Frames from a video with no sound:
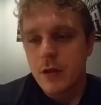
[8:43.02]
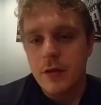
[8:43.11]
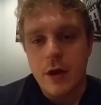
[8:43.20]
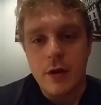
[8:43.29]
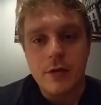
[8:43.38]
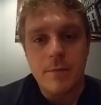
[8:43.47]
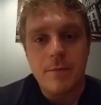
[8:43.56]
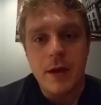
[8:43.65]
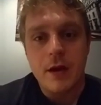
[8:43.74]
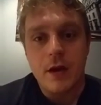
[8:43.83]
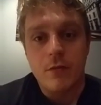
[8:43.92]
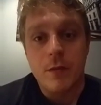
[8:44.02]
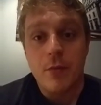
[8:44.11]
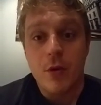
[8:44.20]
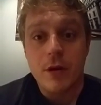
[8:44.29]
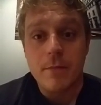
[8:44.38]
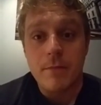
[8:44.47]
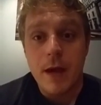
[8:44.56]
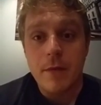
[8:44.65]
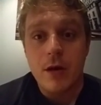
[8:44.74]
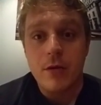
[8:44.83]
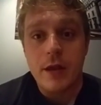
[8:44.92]
There's been a reported
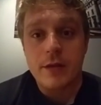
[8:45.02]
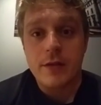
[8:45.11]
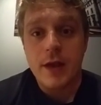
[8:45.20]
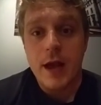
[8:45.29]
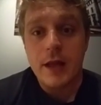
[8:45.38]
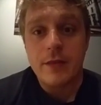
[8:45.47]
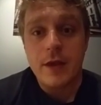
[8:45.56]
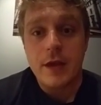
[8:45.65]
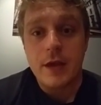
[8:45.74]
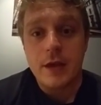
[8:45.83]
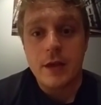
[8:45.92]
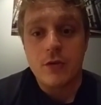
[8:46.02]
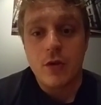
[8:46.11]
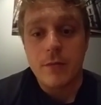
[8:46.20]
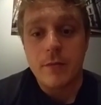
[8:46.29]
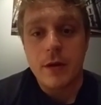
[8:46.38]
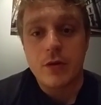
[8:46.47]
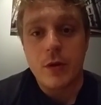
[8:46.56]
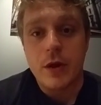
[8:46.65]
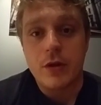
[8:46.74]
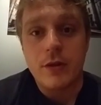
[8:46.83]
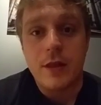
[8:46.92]
memo inside the Trump
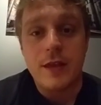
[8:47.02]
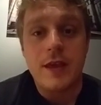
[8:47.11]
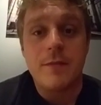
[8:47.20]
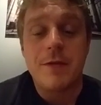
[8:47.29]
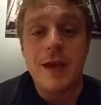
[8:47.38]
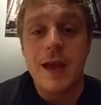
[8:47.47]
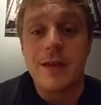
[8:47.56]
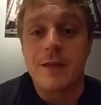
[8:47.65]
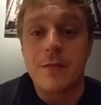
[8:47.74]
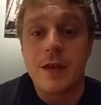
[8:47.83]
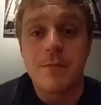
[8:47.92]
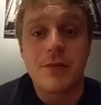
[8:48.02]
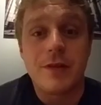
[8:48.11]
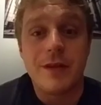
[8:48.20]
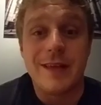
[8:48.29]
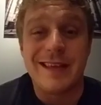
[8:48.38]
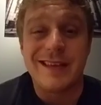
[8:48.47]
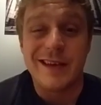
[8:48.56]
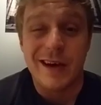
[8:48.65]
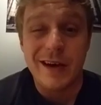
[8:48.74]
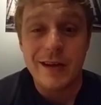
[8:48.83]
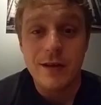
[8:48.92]
administration that the EPA is going to be completely
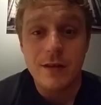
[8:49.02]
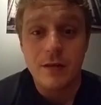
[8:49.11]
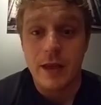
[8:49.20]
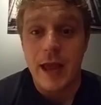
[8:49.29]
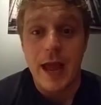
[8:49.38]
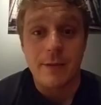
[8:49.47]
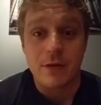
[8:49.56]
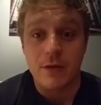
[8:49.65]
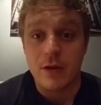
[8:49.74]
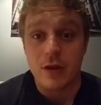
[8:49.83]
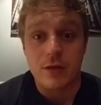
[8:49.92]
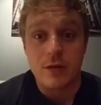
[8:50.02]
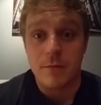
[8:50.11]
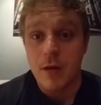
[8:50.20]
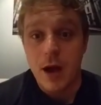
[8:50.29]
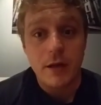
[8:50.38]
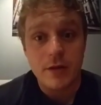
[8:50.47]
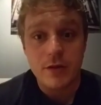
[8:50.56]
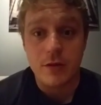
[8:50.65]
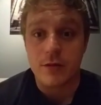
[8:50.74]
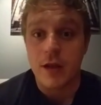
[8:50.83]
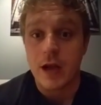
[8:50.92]
gutted, like absolutely just
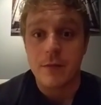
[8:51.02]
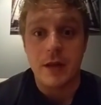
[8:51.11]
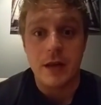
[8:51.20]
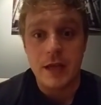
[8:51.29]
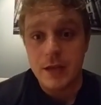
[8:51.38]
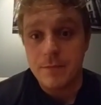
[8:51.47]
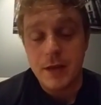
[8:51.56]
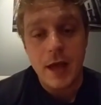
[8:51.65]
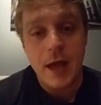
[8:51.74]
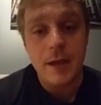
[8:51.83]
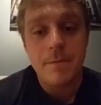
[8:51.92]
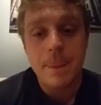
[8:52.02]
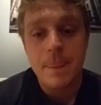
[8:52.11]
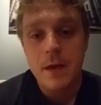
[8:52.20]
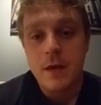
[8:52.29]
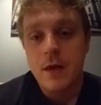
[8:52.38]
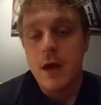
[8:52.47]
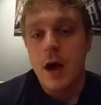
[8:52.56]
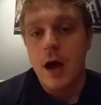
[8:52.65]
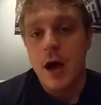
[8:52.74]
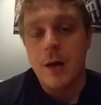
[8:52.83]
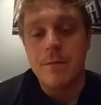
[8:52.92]
demolished. There's not going to be an EPA.
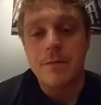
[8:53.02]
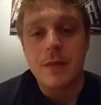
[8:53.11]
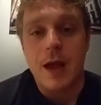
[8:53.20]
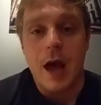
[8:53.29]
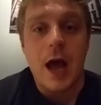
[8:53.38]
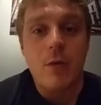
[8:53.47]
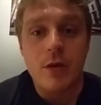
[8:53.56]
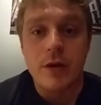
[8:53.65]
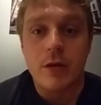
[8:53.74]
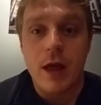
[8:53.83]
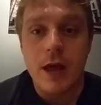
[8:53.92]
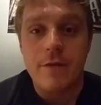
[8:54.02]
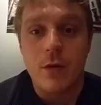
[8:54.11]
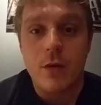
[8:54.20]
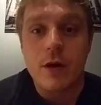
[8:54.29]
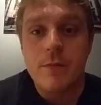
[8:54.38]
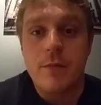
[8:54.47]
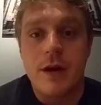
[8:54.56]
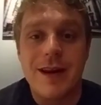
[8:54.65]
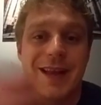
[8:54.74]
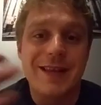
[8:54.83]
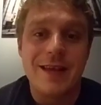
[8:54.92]
I wasn't alive for it, but
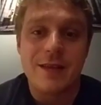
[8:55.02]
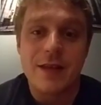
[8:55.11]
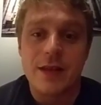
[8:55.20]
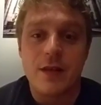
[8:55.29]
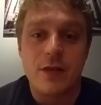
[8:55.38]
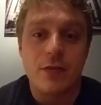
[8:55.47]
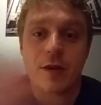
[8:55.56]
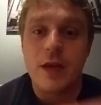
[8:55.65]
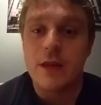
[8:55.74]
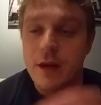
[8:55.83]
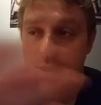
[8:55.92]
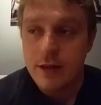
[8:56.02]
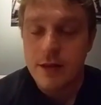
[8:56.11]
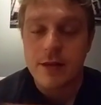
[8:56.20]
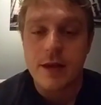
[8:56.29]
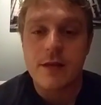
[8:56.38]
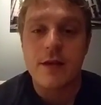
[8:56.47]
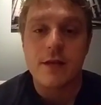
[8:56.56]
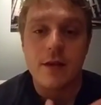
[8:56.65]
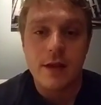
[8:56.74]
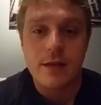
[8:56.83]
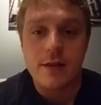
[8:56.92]
in 1963, in the 1960s
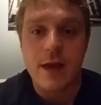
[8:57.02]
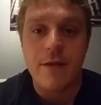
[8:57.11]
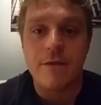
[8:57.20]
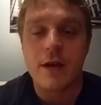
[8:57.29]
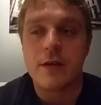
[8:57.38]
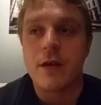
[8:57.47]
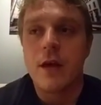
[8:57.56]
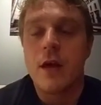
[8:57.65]
and 1970s,